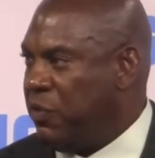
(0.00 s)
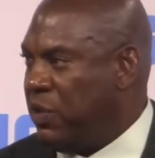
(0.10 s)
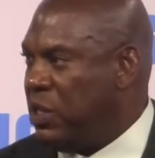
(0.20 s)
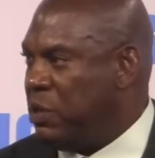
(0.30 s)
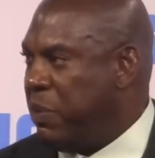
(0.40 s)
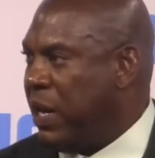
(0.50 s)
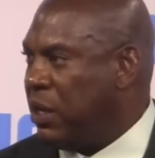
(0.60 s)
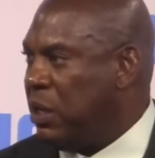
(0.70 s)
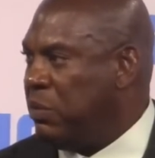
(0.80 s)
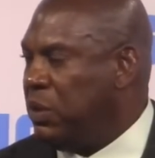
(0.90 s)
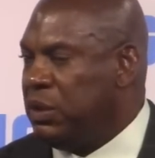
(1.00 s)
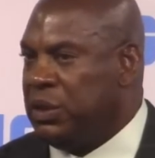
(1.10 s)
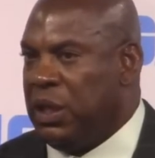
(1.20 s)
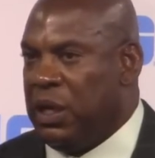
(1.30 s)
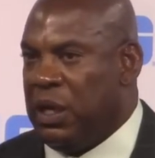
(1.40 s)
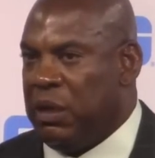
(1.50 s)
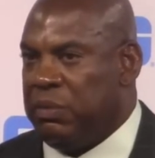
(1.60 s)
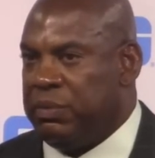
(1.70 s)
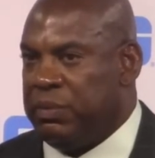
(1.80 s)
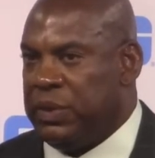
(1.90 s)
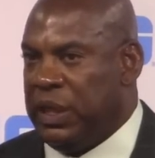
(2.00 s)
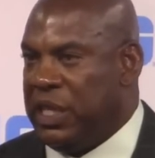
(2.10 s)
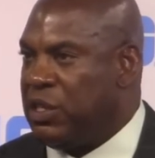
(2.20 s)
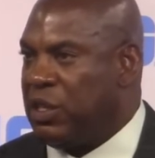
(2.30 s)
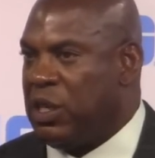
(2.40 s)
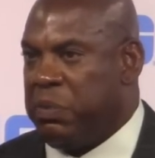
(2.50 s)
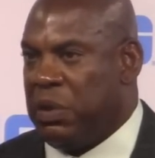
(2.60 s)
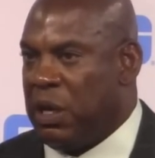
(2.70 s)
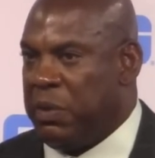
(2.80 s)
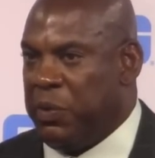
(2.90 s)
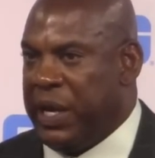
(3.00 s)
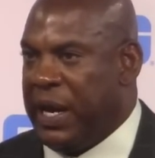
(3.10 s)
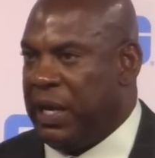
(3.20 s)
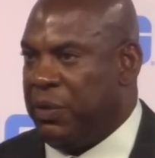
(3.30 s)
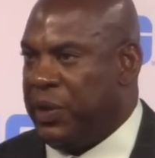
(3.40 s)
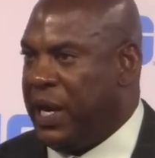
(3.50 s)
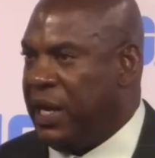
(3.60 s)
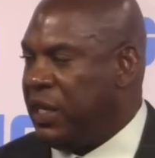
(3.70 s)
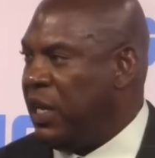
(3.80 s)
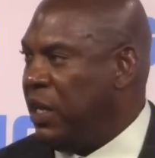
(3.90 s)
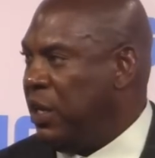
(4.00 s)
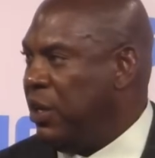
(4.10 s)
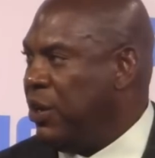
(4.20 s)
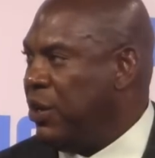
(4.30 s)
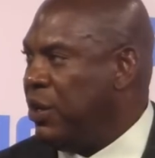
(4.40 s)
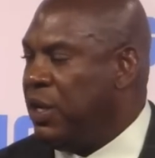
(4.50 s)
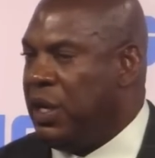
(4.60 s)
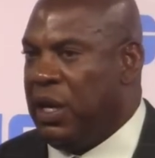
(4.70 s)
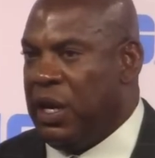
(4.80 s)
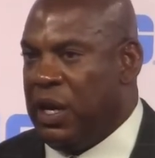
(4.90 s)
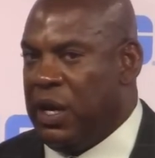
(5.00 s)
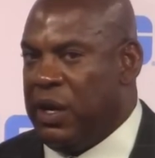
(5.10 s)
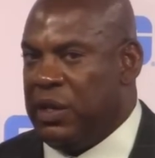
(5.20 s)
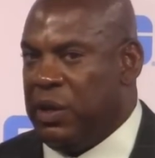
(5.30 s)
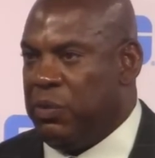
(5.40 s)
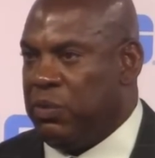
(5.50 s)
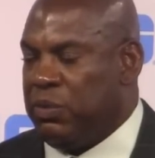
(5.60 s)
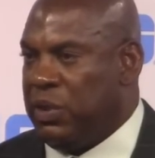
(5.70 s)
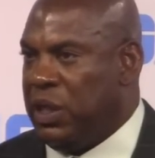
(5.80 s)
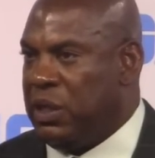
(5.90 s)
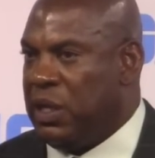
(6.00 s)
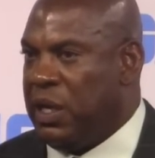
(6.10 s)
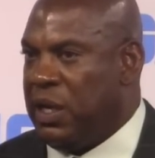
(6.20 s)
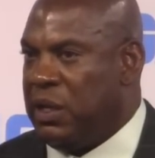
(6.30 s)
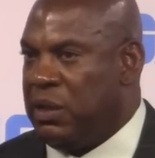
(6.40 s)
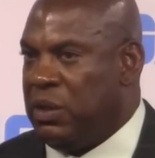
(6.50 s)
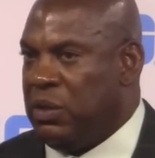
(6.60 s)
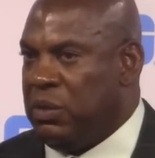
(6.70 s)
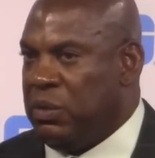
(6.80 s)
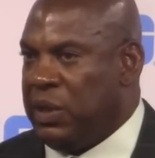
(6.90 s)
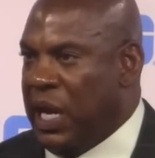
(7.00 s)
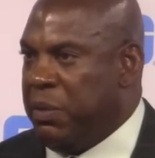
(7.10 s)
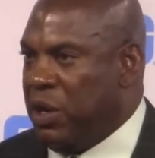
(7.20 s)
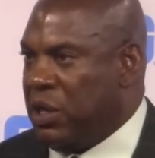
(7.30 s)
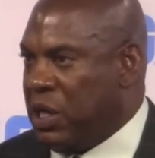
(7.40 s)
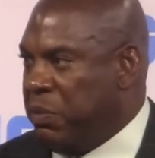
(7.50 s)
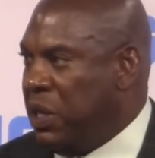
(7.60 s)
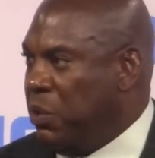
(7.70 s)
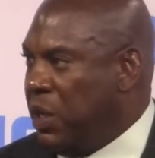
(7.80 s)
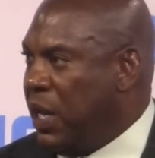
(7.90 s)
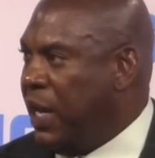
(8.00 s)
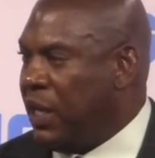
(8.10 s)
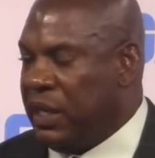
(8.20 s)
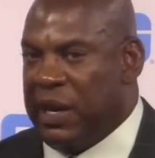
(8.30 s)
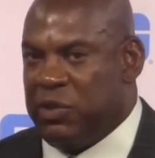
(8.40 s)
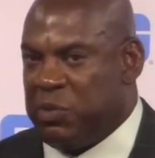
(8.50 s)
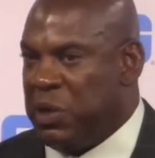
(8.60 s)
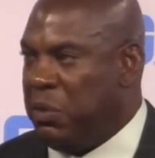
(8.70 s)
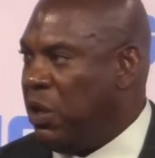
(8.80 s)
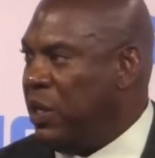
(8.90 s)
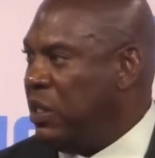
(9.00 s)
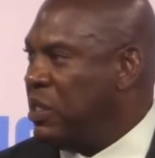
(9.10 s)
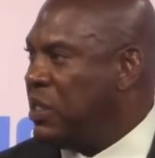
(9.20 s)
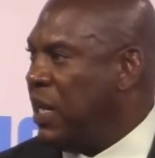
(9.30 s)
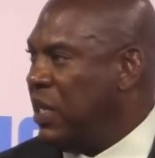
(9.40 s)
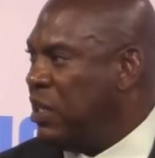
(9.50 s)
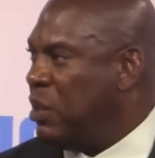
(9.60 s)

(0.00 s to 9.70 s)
for his backup. Um, and he's a good player. I mean, we had a, we had a kid in here uh, that that uh, came here to compete with Hank, and after spring ball, he decided to hit